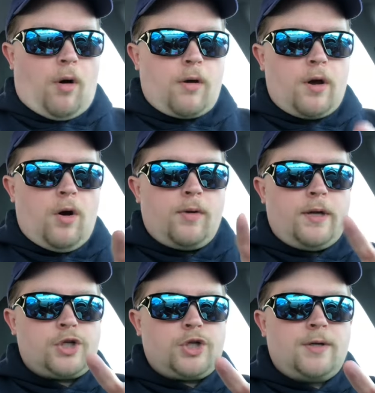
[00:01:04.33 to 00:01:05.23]
barcode,
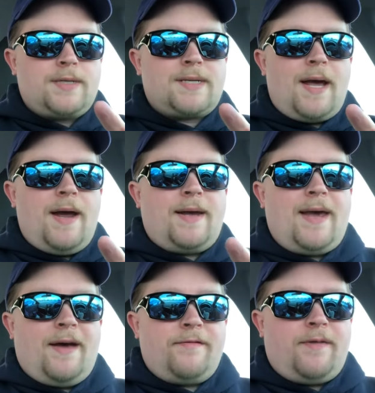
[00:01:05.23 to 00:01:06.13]
it should say
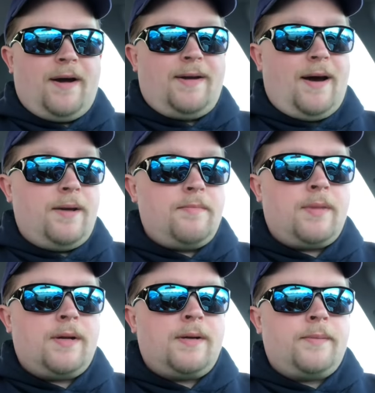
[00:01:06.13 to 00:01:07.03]
can't find item.
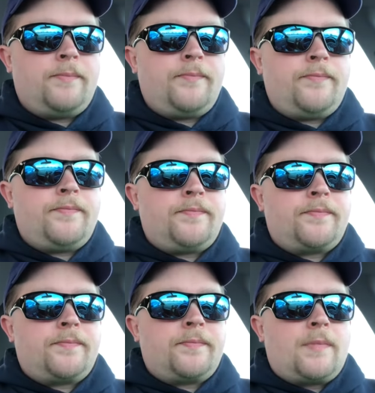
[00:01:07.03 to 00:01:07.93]

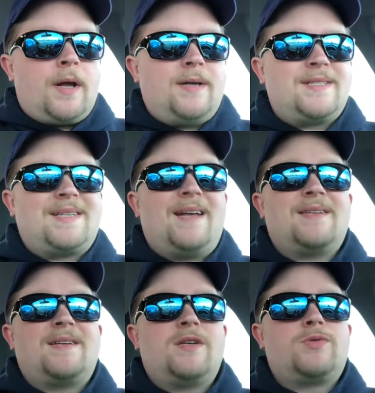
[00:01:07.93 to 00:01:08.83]
Instead it
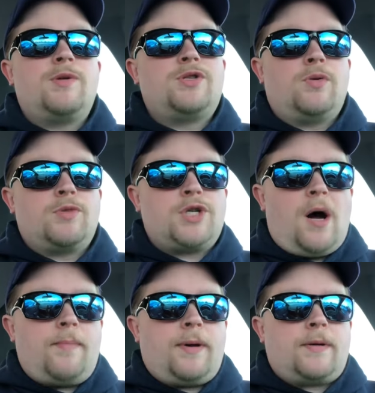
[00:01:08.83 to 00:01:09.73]
says resume
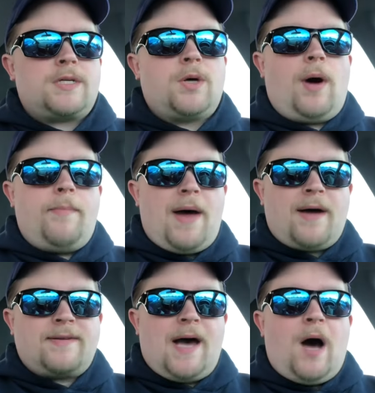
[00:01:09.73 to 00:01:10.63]
shopping. So I
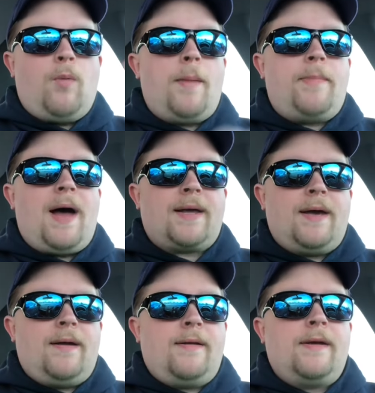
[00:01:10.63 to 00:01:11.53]
backed out, went back
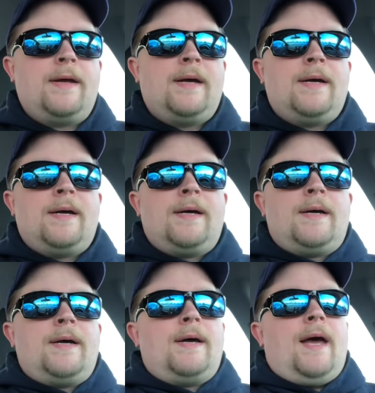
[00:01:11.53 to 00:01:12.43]
in,
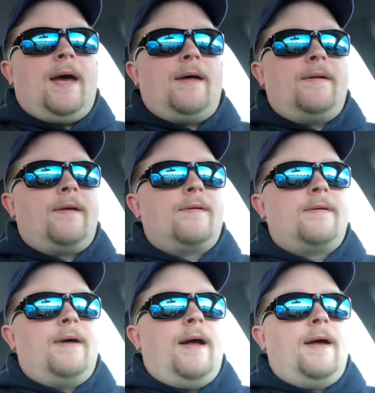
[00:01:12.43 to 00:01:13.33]
and
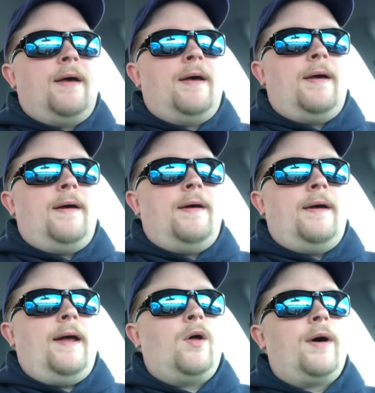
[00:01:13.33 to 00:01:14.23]

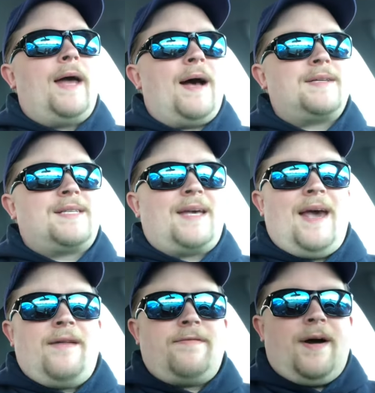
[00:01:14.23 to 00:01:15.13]
it only has the
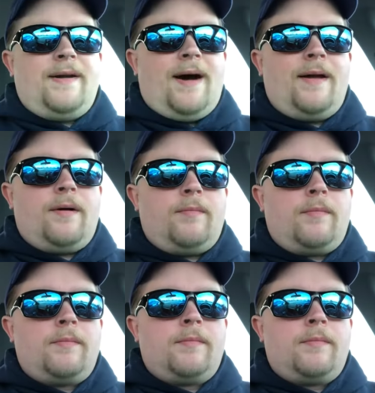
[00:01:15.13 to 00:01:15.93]
can't find item